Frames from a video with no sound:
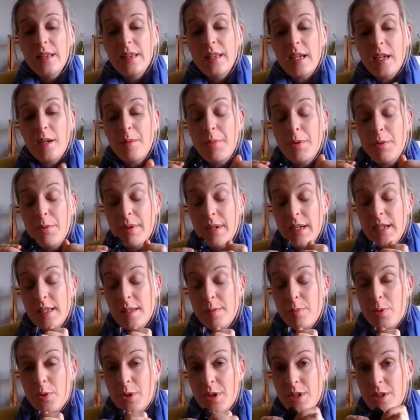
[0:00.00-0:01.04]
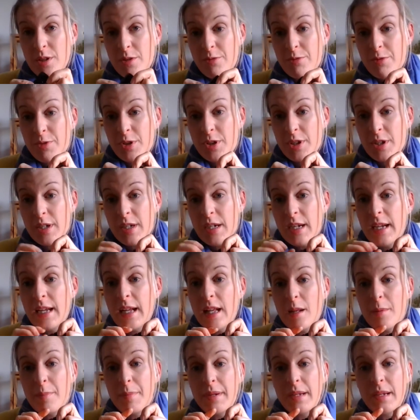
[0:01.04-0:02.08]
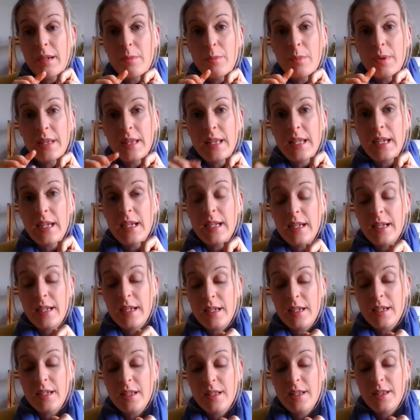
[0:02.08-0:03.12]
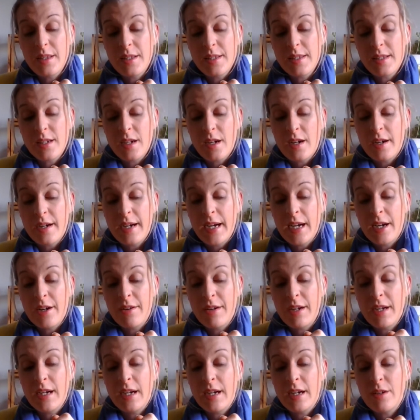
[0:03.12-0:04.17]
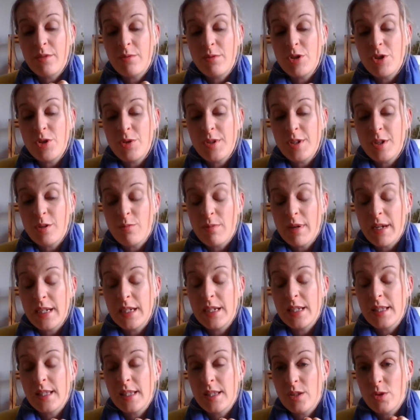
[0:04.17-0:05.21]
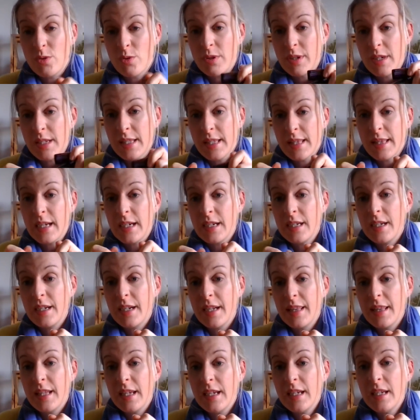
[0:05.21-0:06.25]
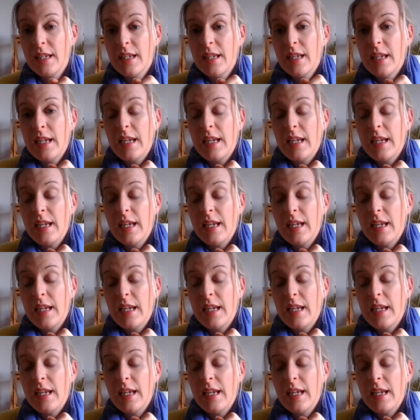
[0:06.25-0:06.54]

They can be really supportive for helping with healing the scar area and reducing redness and soreness and that kind of thing.